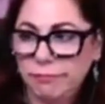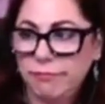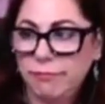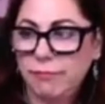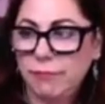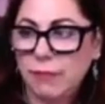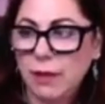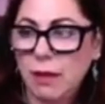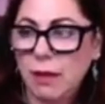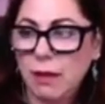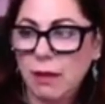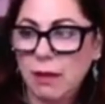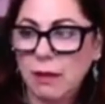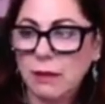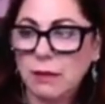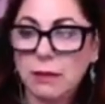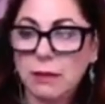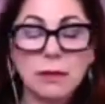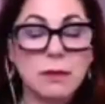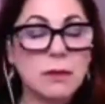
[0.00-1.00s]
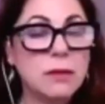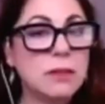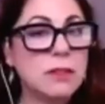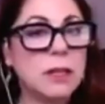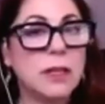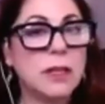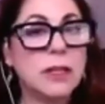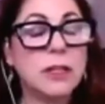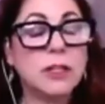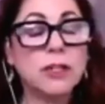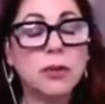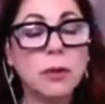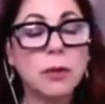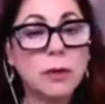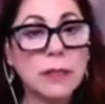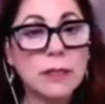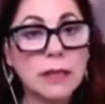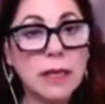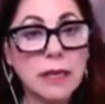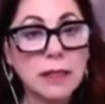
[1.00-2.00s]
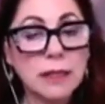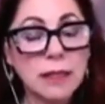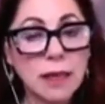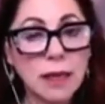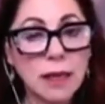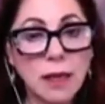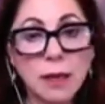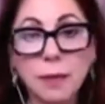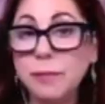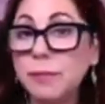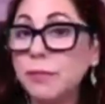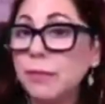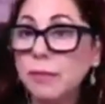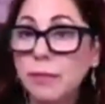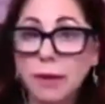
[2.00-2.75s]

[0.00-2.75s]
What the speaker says: studytorah.com.